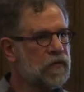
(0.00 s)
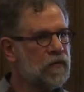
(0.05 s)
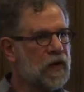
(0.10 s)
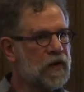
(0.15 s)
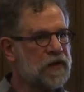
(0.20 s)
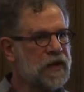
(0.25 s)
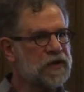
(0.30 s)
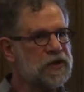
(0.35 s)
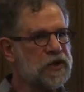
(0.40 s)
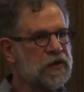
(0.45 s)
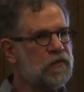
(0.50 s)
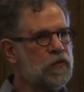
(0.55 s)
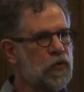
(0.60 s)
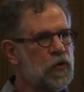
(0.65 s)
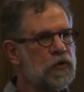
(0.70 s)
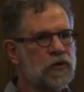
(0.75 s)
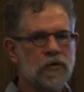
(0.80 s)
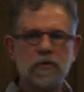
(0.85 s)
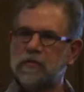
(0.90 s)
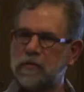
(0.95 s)
Right? That's actually
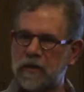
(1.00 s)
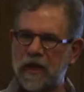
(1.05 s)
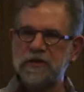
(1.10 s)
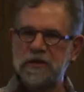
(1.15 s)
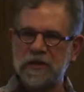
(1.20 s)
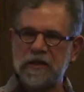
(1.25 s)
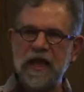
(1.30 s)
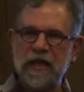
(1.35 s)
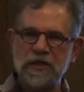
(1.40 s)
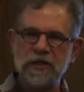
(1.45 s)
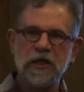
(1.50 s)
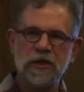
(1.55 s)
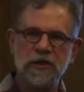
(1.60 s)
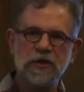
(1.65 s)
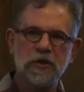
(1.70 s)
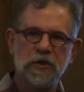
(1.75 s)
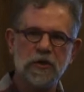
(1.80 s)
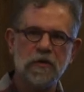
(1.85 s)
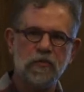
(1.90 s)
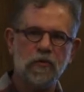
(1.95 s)

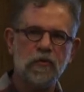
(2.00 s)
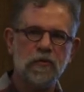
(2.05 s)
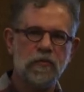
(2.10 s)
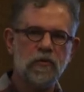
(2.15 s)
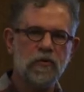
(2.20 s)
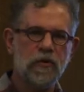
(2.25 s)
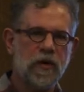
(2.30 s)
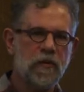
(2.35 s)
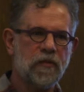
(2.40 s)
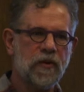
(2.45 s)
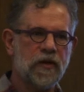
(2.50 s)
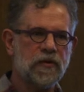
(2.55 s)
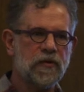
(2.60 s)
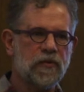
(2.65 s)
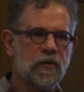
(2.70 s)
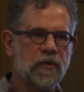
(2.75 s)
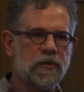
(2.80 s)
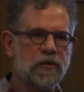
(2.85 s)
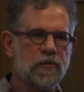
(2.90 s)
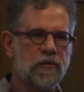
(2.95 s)
an important point. I'm glad
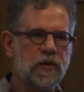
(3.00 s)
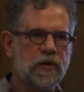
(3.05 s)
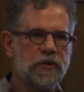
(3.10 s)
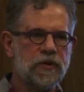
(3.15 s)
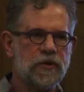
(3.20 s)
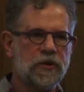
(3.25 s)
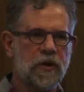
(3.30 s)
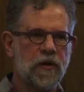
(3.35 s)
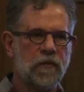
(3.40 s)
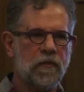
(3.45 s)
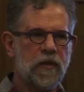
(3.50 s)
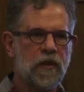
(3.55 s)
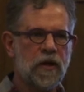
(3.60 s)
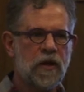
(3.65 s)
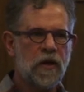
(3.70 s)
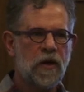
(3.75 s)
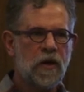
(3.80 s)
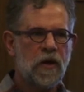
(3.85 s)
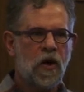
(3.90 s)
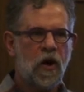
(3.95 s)
you brought the question up.
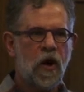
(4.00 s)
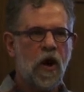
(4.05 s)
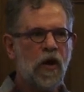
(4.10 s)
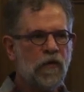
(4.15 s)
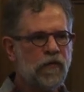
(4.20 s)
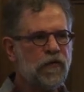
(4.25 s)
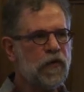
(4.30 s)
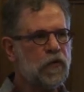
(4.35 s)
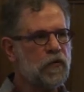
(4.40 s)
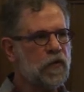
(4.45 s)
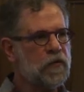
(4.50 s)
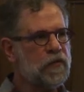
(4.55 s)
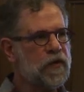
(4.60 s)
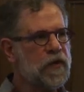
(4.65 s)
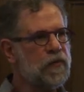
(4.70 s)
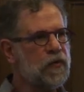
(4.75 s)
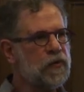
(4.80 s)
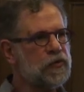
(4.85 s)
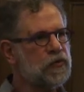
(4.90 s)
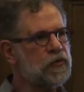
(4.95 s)
Often when
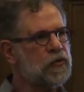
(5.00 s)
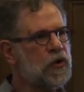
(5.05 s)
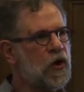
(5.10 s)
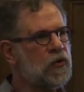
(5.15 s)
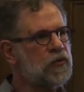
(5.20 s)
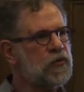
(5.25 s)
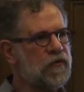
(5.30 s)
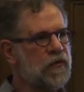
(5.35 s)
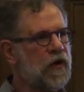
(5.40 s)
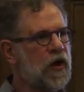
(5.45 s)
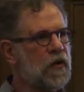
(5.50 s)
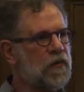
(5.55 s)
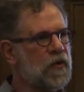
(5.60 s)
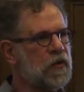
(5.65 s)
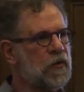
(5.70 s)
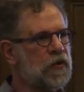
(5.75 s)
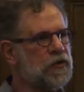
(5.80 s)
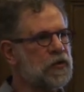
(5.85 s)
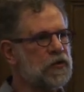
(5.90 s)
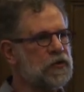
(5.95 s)
people do code
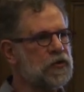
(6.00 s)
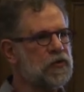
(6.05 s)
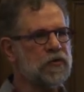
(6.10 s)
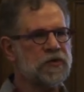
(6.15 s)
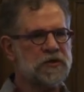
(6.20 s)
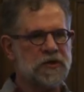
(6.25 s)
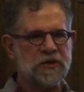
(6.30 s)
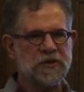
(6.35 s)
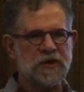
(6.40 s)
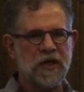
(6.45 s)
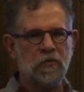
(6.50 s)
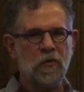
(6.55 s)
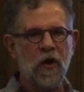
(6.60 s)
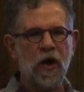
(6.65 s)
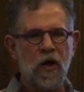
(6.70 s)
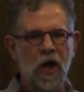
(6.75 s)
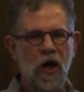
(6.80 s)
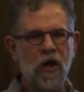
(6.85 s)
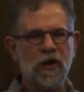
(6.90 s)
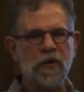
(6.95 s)
development, what they'll do is they'll say,
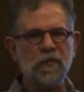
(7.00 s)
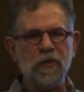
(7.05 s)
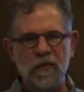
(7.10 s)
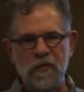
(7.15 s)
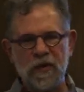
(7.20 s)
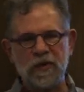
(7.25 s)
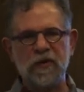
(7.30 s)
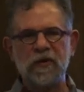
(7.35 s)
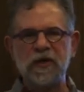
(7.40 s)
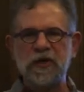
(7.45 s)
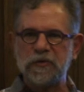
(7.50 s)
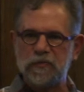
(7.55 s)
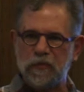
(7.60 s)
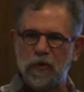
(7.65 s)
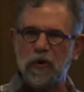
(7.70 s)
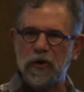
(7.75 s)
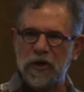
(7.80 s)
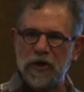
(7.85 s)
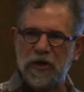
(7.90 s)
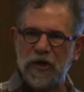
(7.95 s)
well, I'll implement the
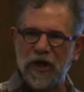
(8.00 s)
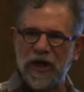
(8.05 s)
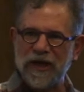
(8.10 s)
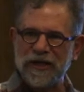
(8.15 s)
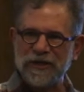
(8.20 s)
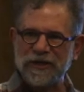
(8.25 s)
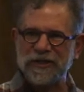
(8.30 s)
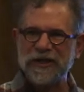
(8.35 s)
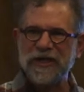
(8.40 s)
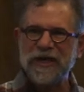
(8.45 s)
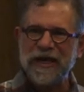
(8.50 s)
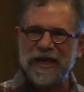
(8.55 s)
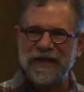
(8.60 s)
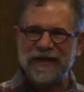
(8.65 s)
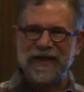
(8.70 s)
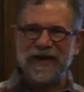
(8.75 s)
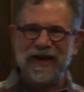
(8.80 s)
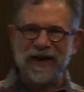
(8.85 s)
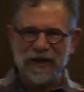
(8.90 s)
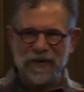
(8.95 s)
employee class,
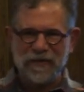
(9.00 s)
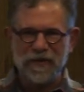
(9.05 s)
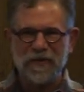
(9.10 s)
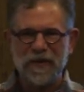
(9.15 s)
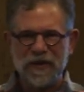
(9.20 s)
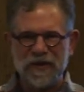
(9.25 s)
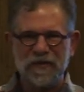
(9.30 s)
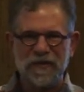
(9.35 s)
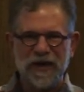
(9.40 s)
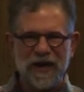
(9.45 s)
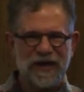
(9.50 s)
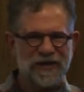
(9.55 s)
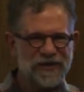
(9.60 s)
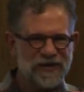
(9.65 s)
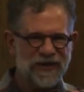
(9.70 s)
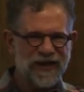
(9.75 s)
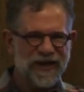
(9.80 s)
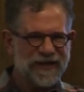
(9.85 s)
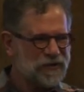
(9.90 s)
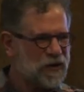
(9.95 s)
and then I'll implement the
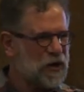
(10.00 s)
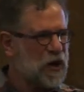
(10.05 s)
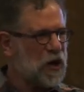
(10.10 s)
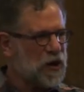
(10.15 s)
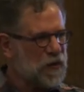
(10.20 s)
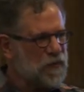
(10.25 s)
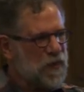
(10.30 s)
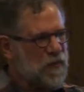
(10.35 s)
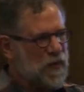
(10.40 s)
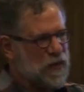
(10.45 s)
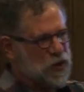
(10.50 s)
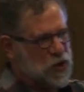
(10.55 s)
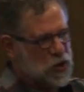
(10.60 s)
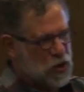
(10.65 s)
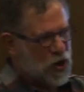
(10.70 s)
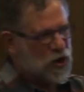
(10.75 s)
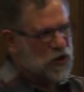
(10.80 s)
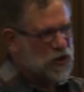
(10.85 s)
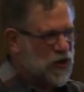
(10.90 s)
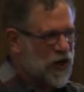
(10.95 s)
manager class. Right? I'll implement the
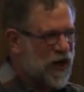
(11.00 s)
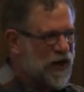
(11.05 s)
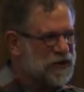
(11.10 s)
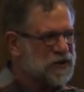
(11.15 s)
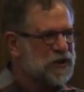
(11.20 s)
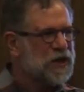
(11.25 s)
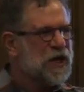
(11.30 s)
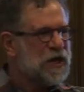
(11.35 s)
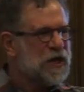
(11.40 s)
guard class,